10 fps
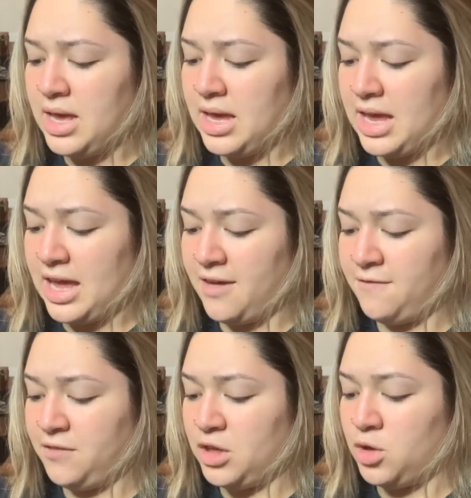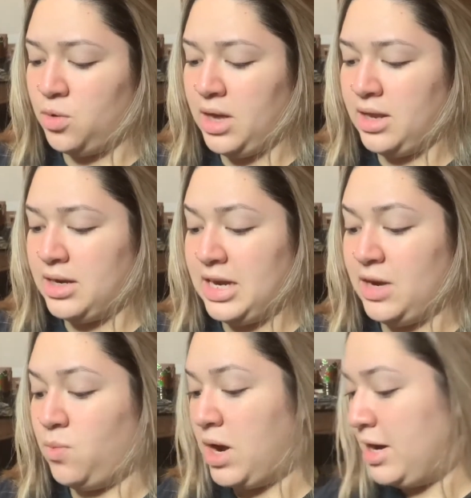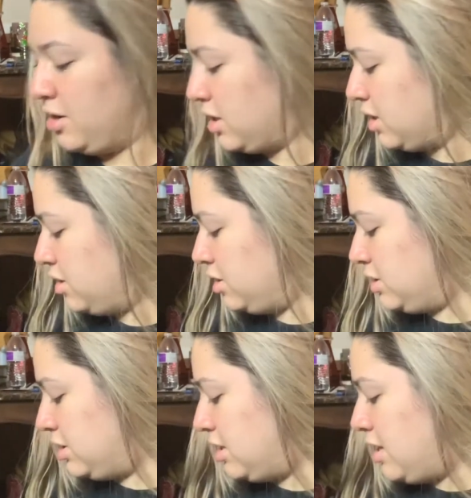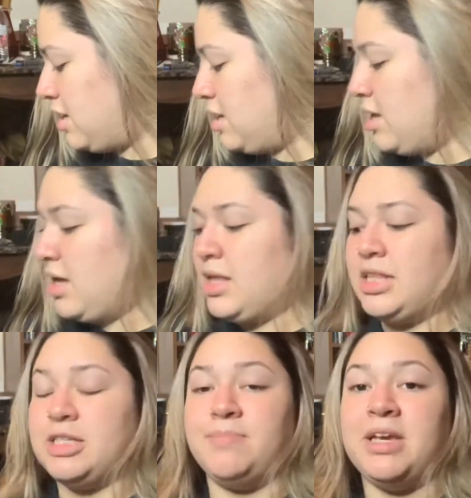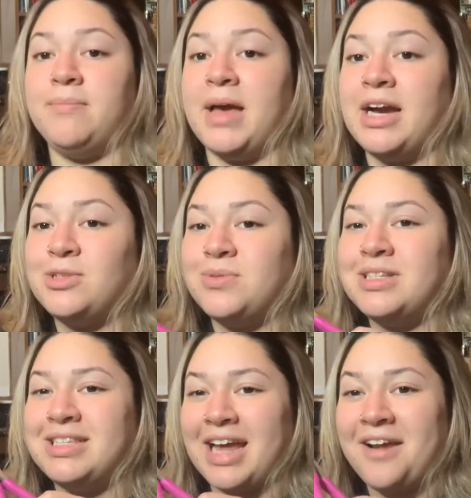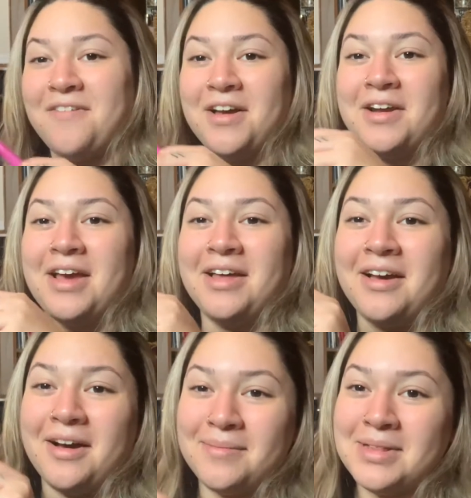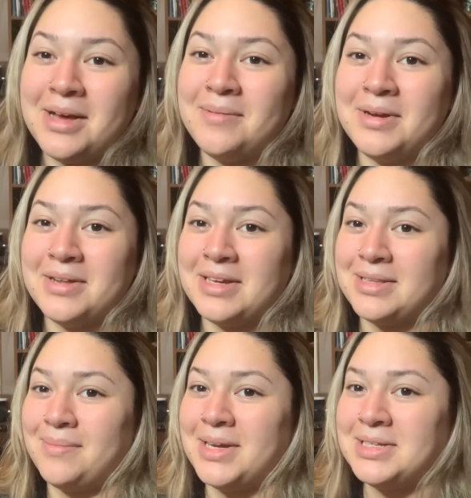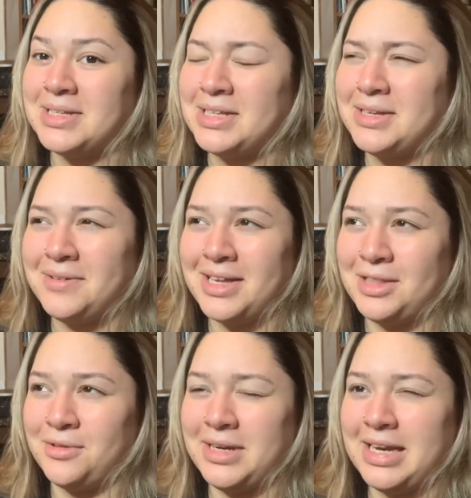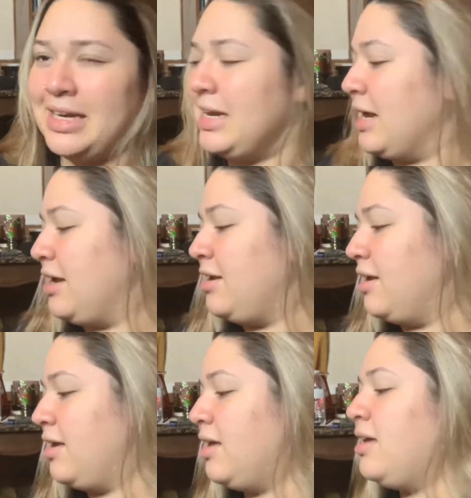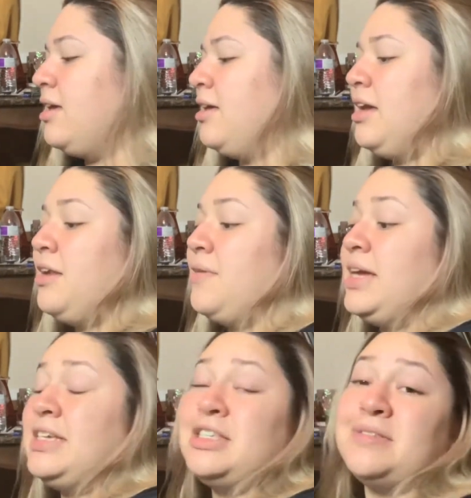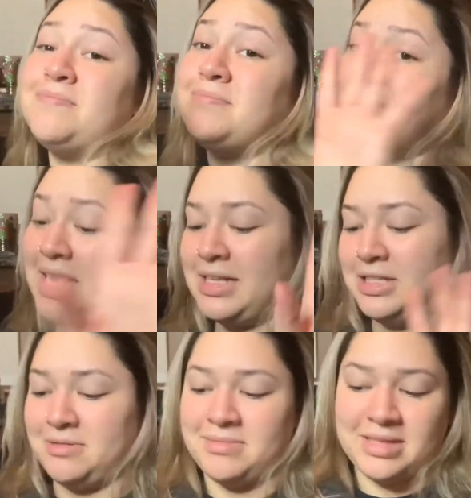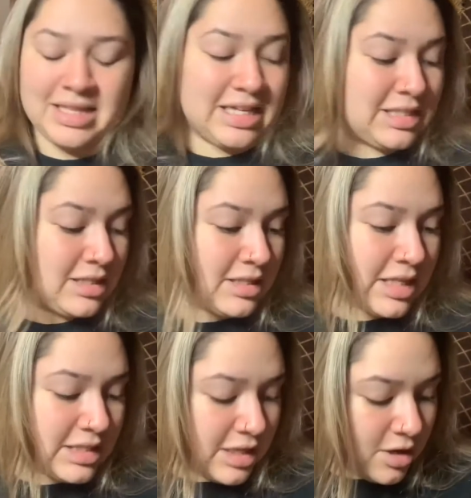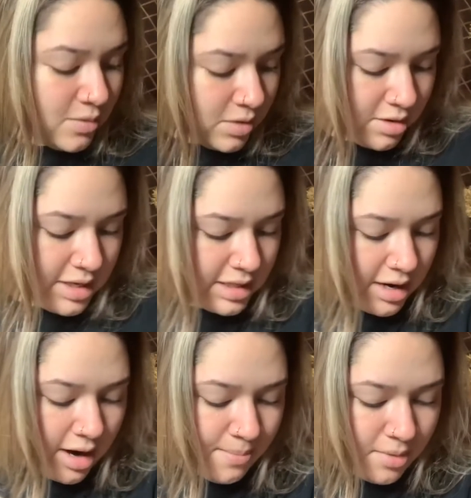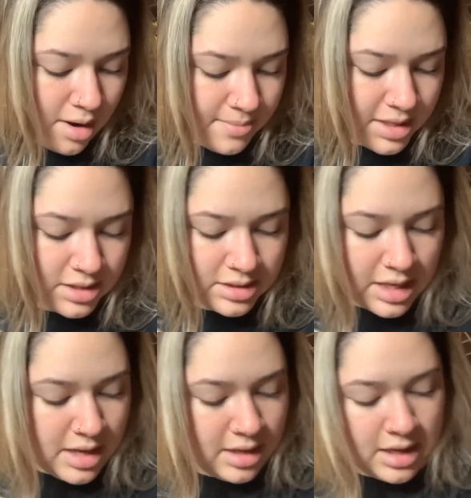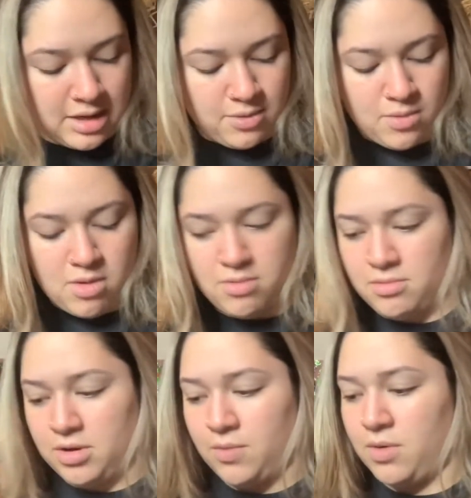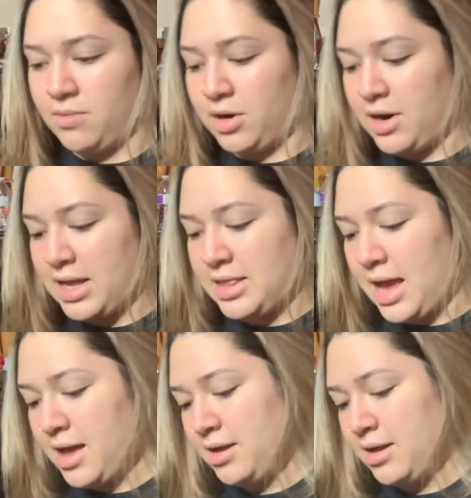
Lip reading: if you need wire cutters, these pink backed ones that I found at Hobby Lobby are like the best. I think they were like $3.99. Anyways, that's a good one right there. I promise that like you won't regret that.